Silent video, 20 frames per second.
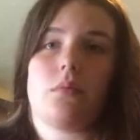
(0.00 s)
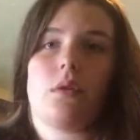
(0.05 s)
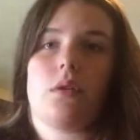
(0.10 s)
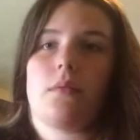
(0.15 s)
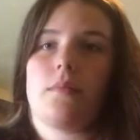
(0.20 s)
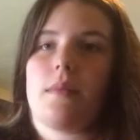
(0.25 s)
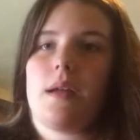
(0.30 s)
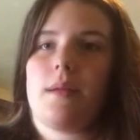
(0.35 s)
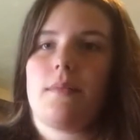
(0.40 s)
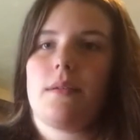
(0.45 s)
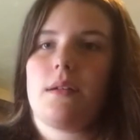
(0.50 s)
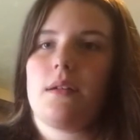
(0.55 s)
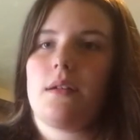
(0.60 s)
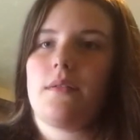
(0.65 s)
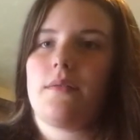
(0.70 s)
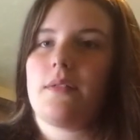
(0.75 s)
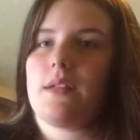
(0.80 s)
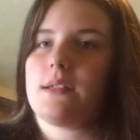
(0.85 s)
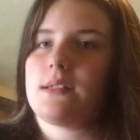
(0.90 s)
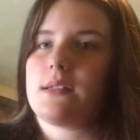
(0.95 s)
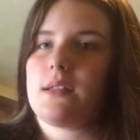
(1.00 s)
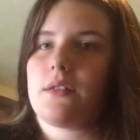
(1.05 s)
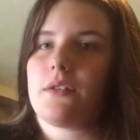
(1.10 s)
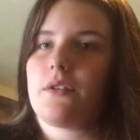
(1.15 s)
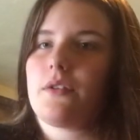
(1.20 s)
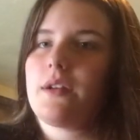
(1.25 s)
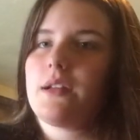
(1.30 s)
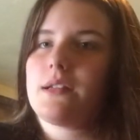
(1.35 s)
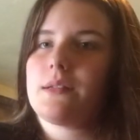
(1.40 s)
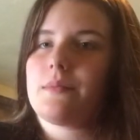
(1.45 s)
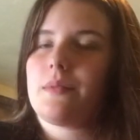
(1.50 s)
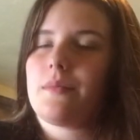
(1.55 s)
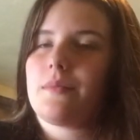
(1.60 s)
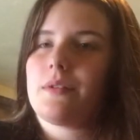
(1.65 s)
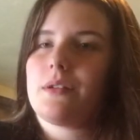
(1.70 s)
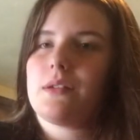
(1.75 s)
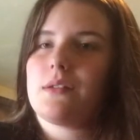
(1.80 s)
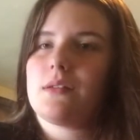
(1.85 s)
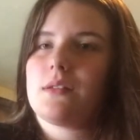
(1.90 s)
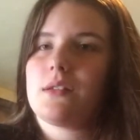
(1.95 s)
well, maybe if that's not the greatest,
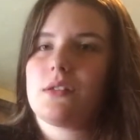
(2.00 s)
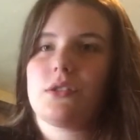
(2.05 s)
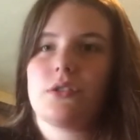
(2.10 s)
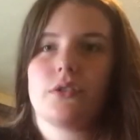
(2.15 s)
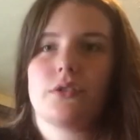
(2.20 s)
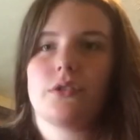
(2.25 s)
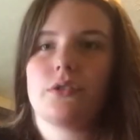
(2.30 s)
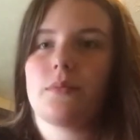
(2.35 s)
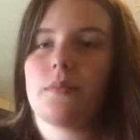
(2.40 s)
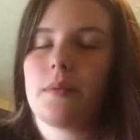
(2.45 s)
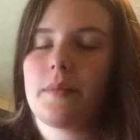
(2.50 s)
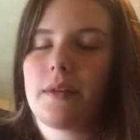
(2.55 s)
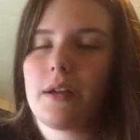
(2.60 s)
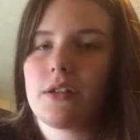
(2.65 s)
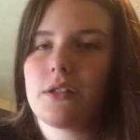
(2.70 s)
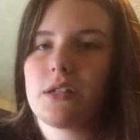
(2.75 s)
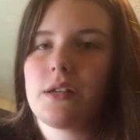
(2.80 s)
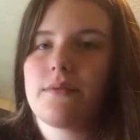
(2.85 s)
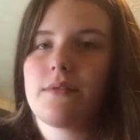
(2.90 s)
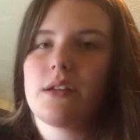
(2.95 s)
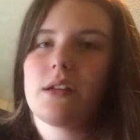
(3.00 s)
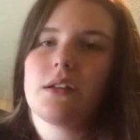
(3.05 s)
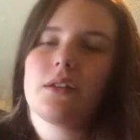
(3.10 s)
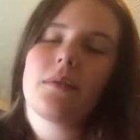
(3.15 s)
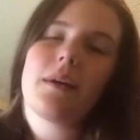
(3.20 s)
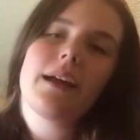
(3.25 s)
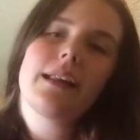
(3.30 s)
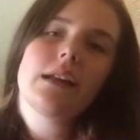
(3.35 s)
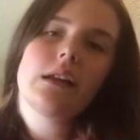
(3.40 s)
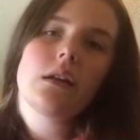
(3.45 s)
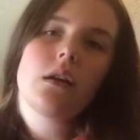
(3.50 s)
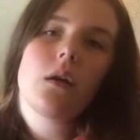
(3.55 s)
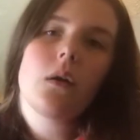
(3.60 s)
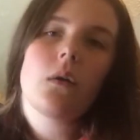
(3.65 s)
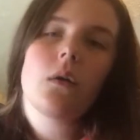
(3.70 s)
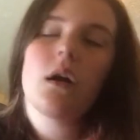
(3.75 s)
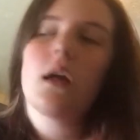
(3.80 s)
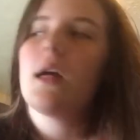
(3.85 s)
maybe this year she'll put me on JV. You know, I didn't know